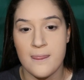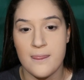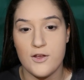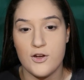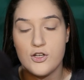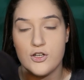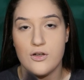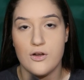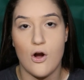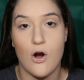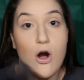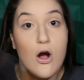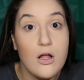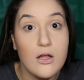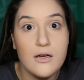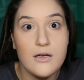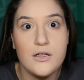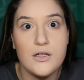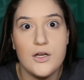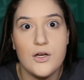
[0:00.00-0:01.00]
they're
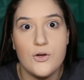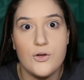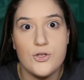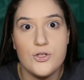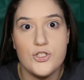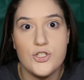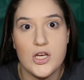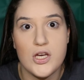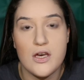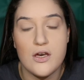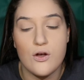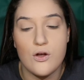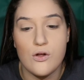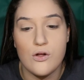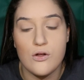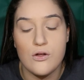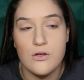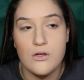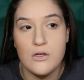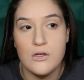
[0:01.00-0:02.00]
all gonna go to
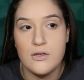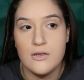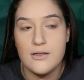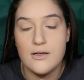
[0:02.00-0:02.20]
jail,